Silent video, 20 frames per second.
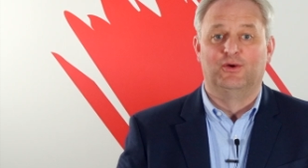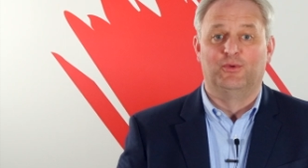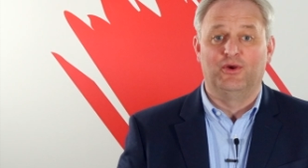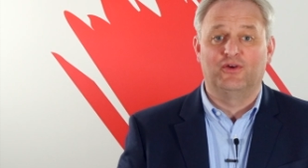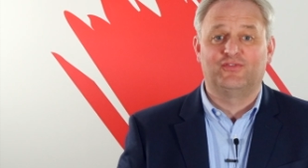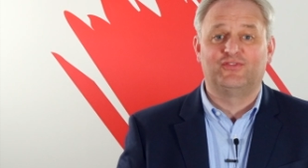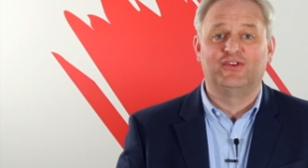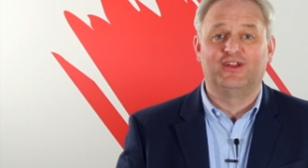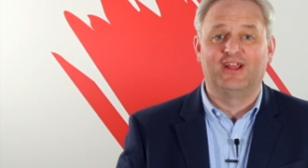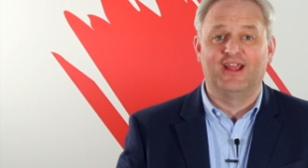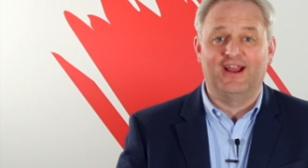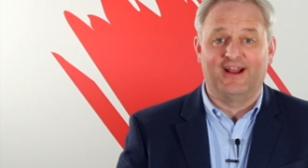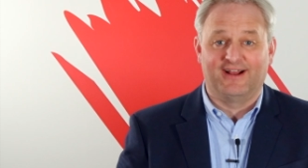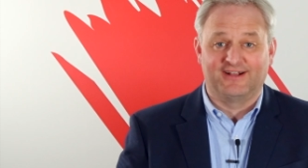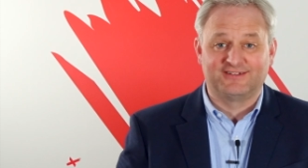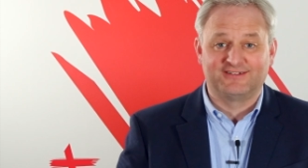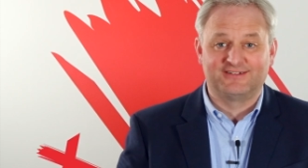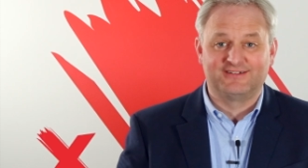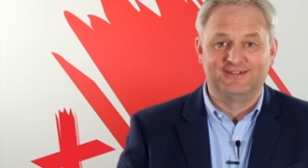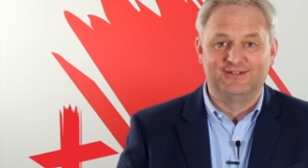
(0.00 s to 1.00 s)
We often get
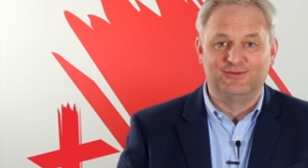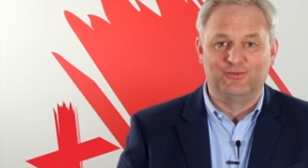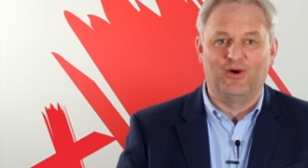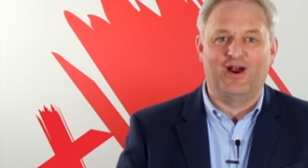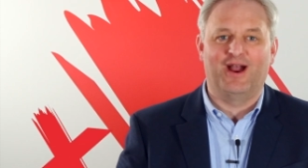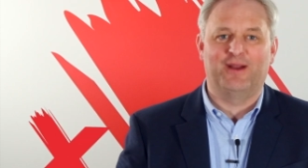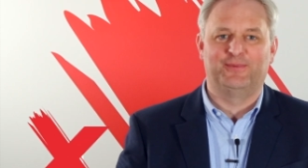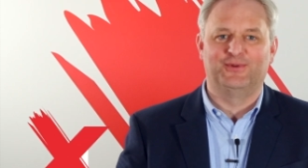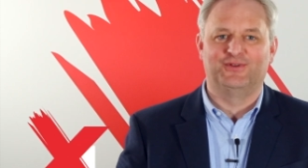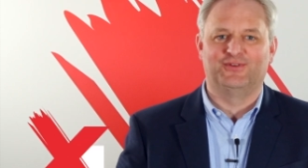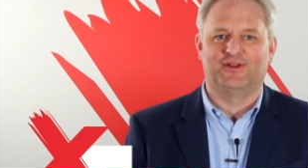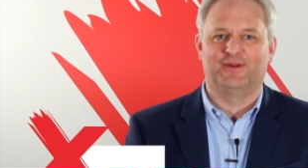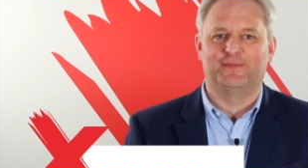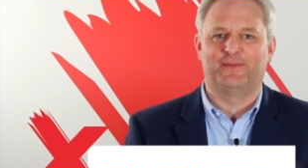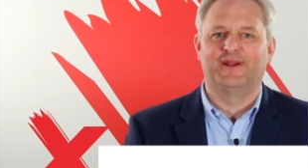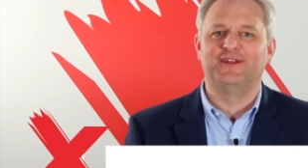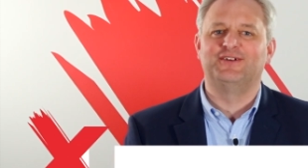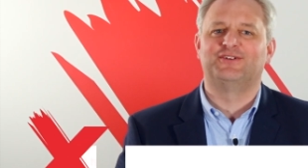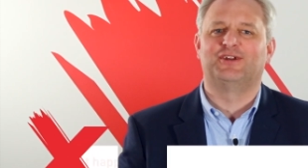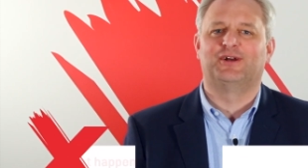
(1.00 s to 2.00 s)
asked what happens on a
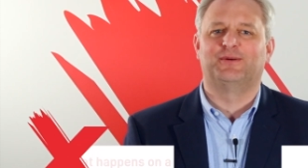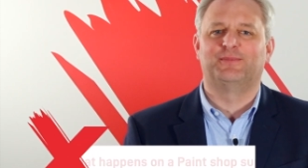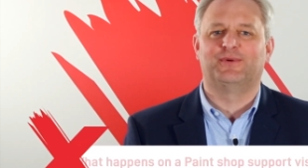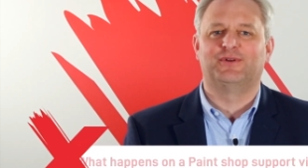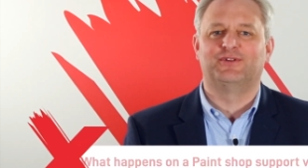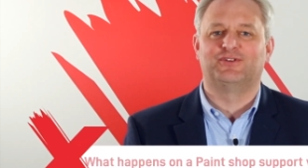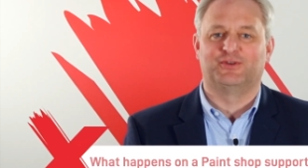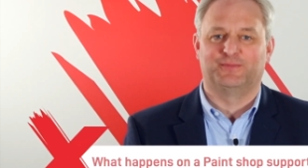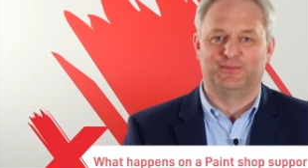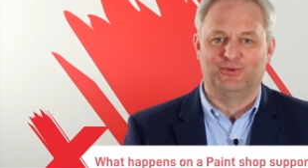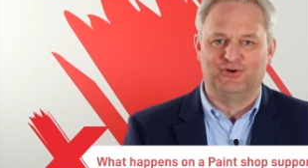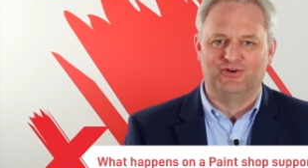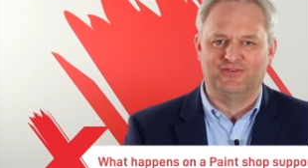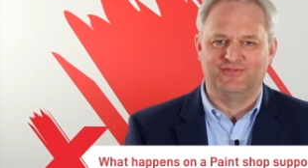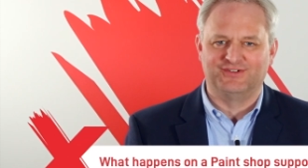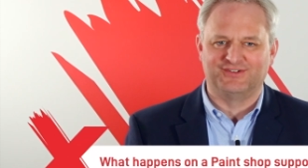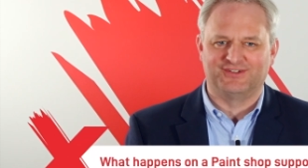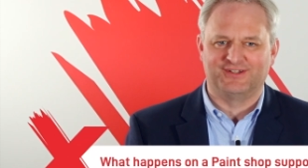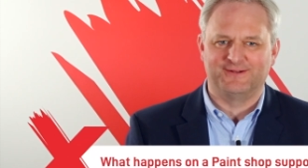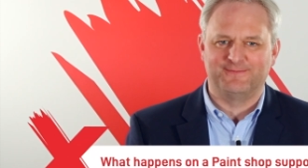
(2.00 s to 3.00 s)
paint shop support
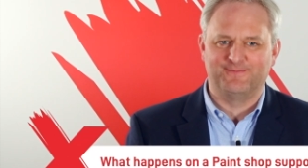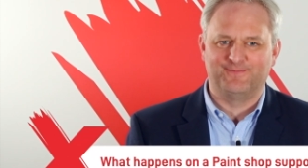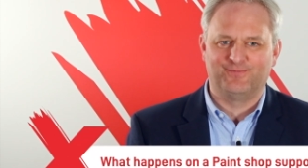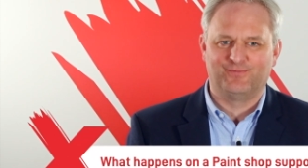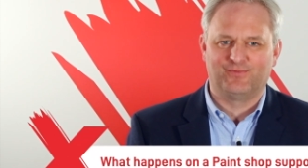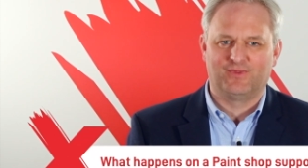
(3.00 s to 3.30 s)
visit.